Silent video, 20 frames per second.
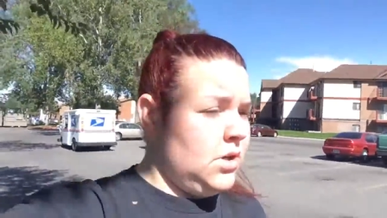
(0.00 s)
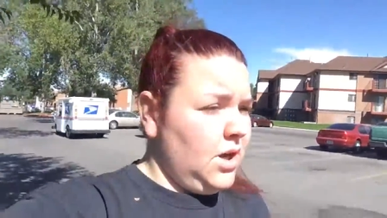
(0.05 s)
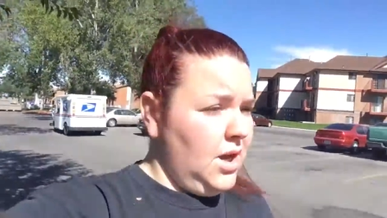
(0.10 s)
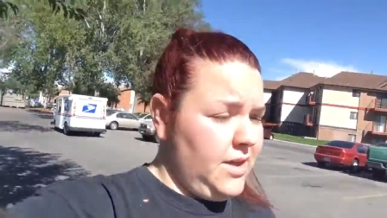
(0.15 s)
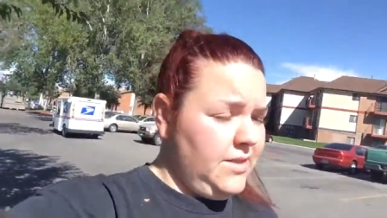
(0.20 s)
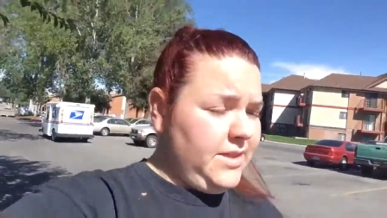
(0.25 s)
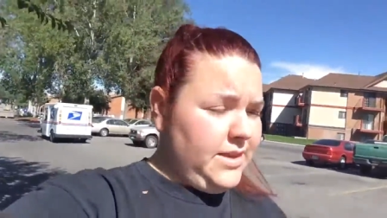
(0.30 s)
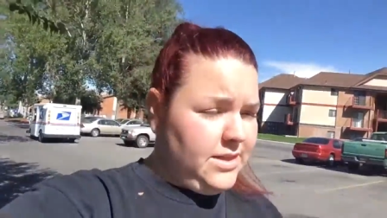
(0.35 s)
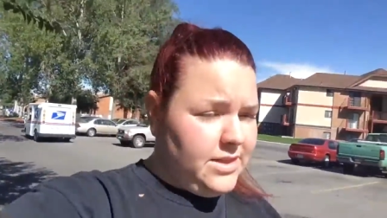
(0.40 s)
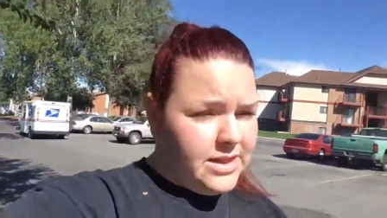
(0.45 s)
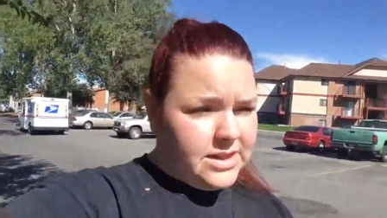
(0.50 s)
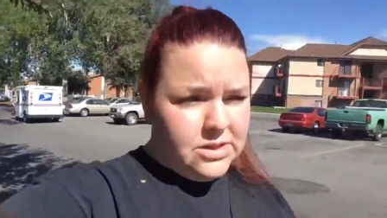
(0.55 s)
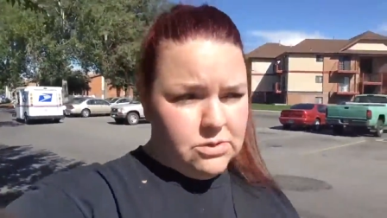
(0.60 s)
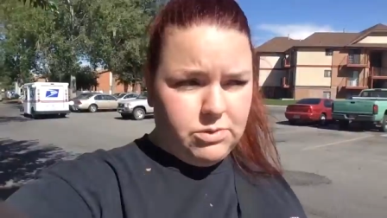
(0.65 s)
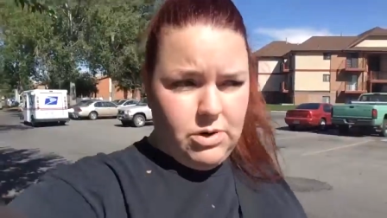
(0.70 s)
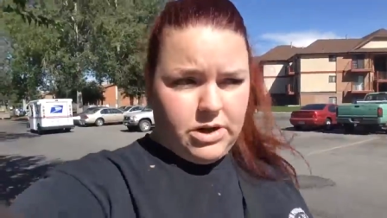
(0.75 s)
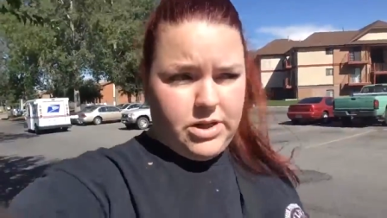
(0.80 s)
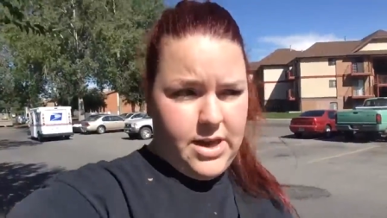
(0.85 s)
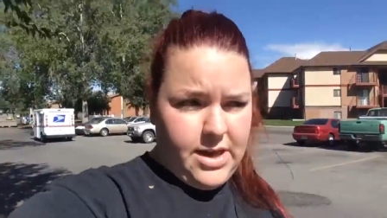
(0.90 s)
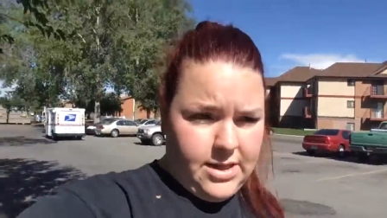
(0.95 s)
I think that's
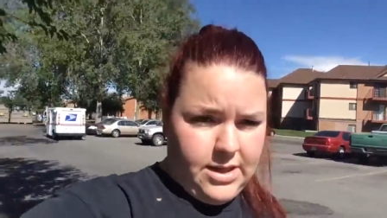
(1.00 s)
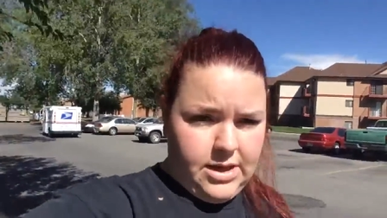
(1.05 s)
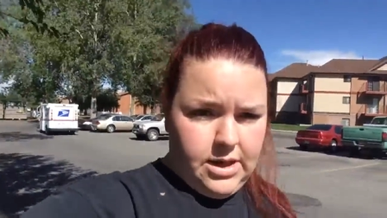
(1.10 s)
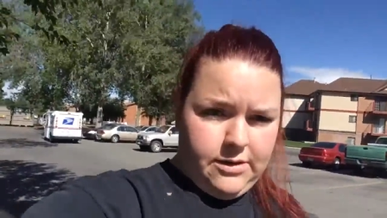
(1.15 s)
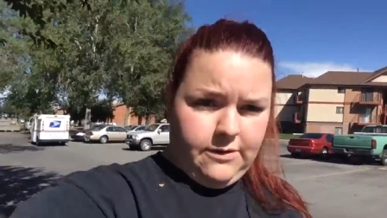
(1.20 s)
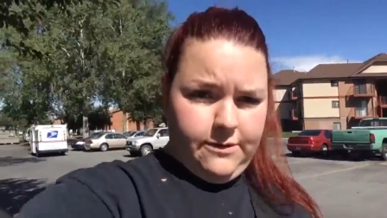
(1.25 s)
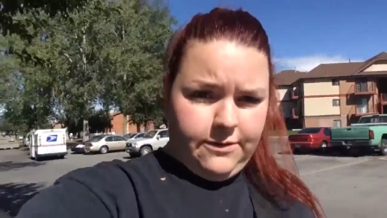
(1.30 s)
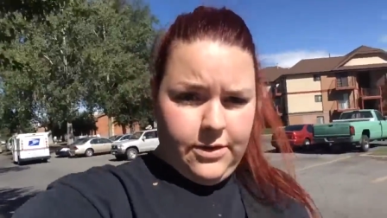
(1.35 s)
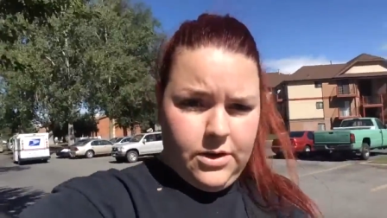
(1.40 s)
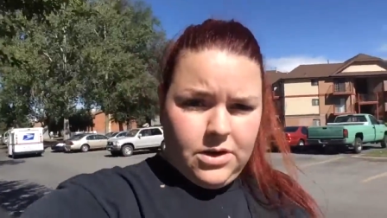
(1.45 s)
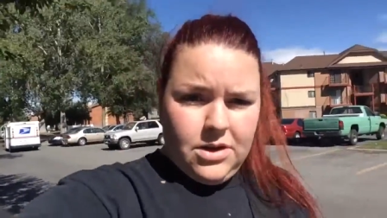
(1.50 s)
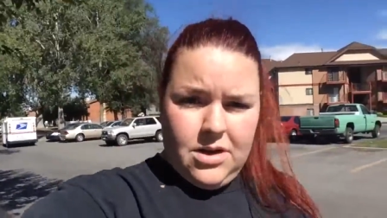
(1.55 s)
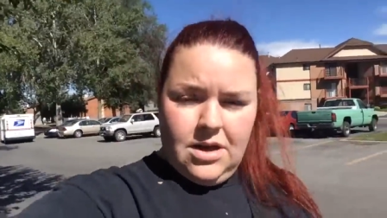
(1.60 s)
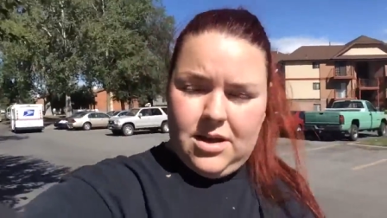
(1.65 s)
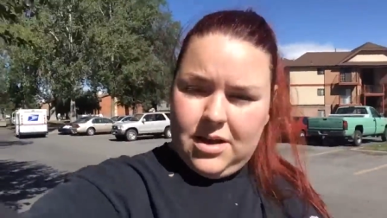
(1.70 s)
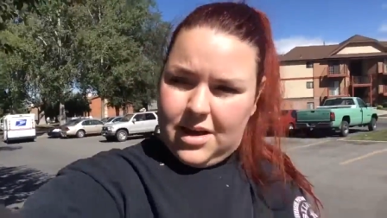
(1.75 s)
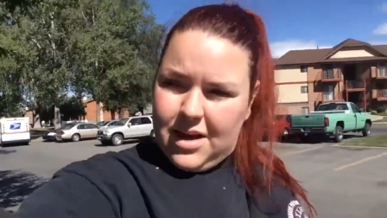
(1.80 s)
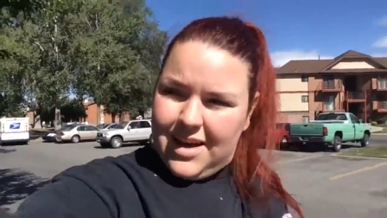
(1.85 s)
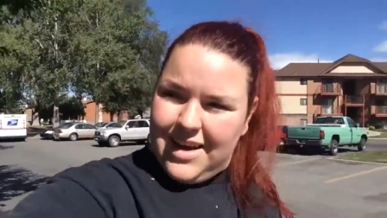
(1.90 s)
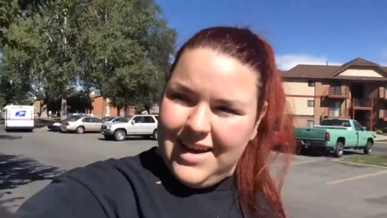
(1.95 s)
where they live.
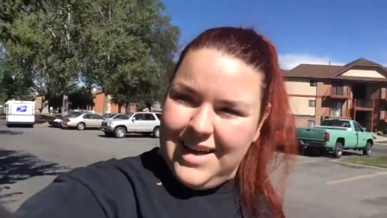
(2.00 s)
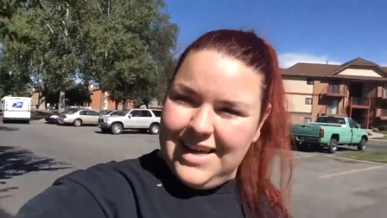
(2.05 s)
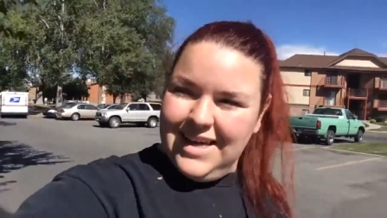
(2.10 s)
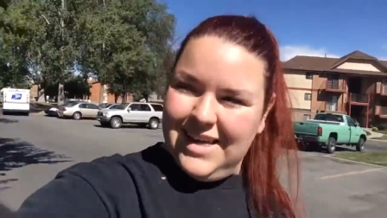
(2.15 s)
Uh,